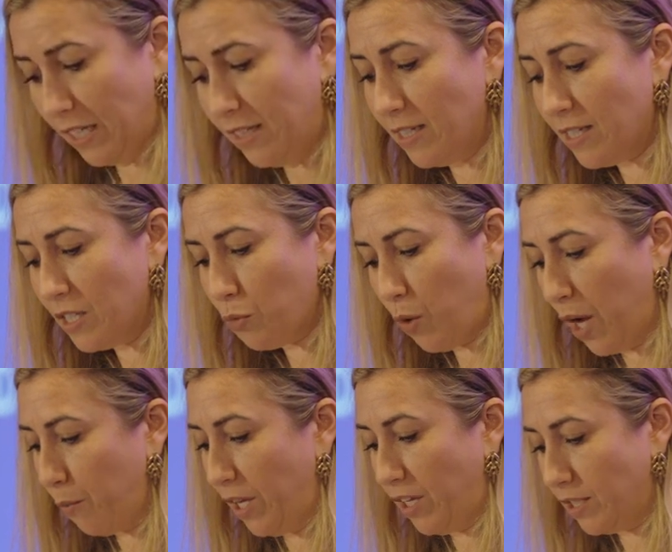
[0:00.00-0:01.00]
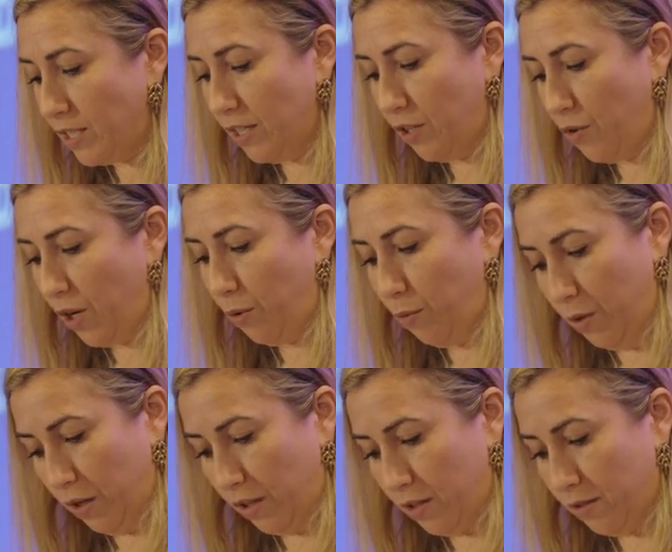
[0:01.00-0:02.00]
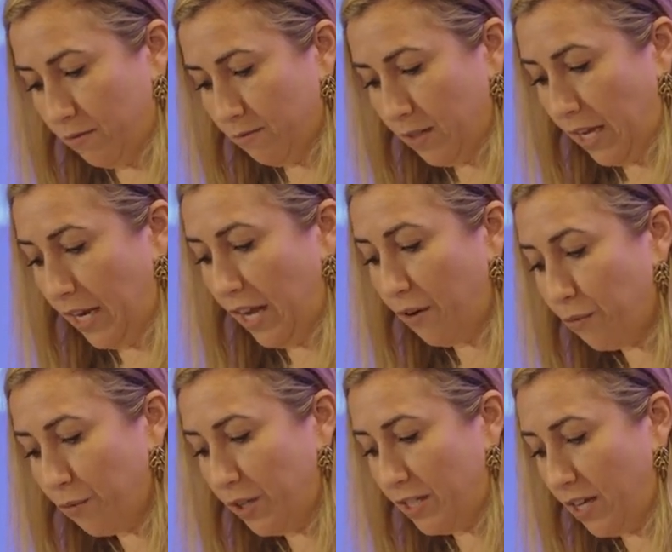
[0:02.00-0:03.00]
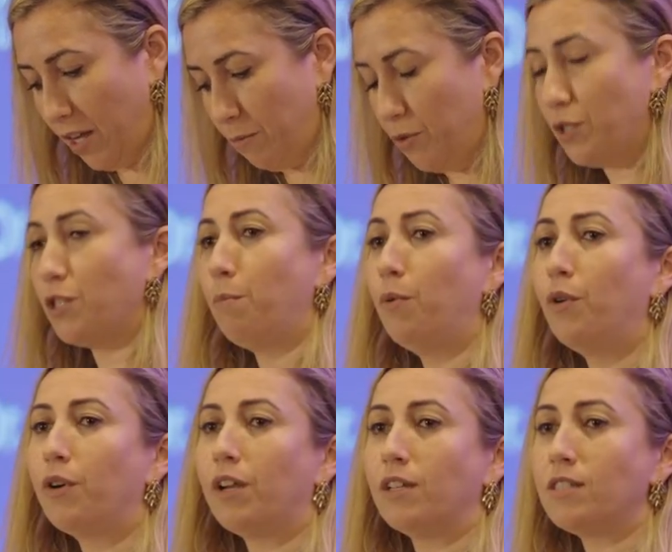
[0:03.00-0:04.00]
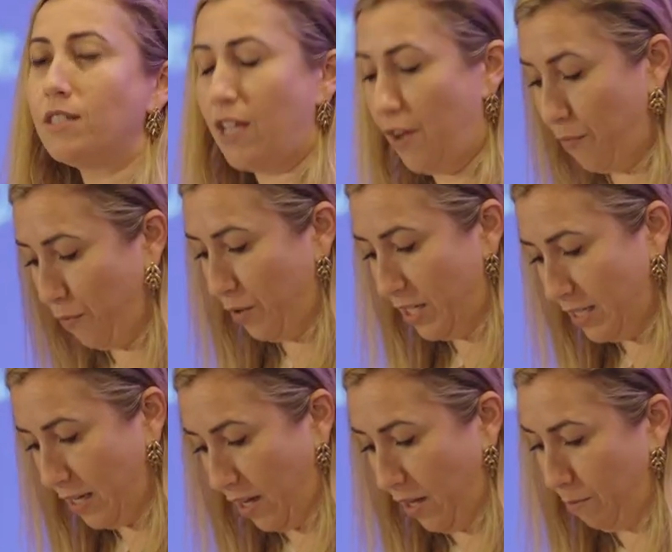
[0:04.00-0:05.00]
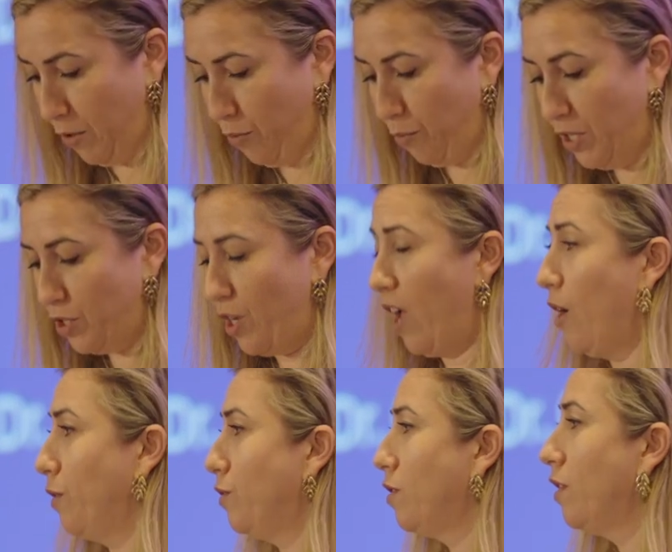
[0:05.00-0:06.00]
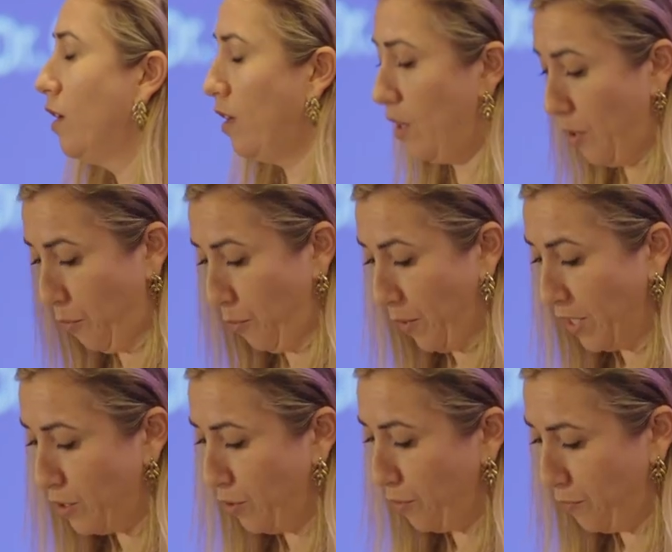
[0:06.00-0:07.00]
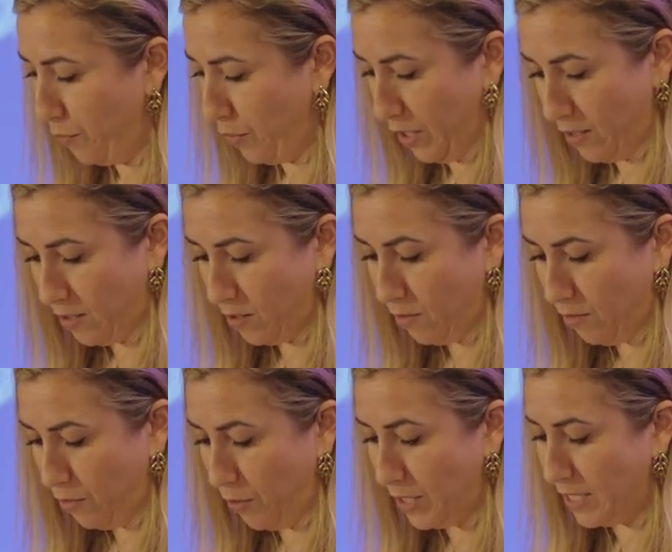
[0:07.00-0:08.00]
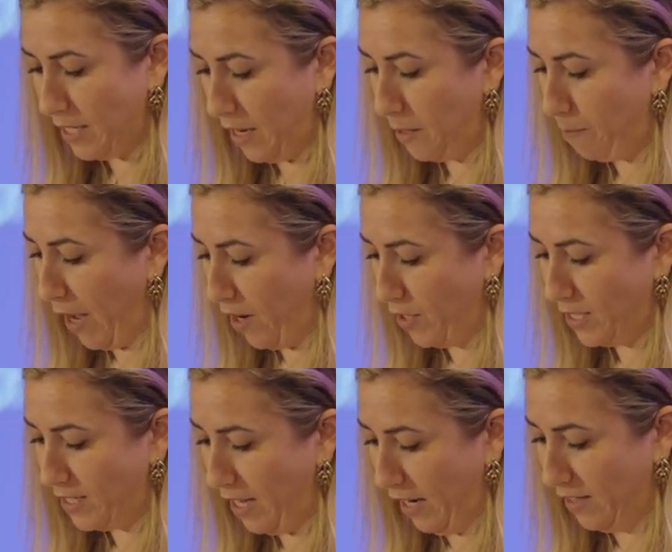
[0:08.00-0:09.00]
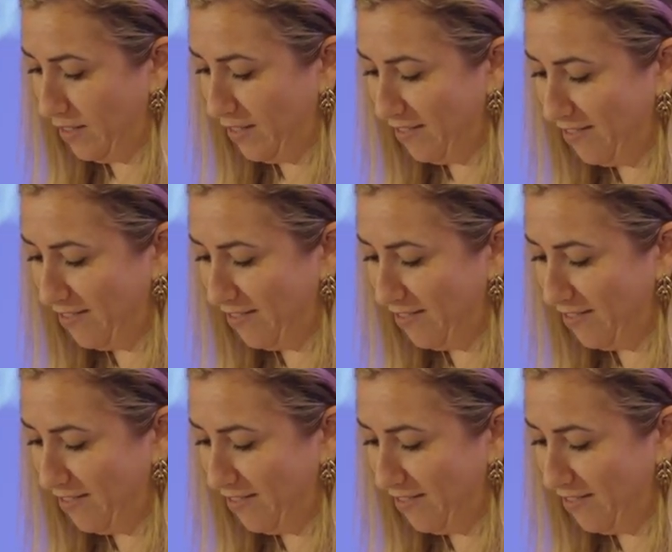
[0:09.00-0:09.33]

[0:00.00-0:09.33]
This is why we continue our work. And every time you support us, every time you reach out, raise your voice, or stand by our side,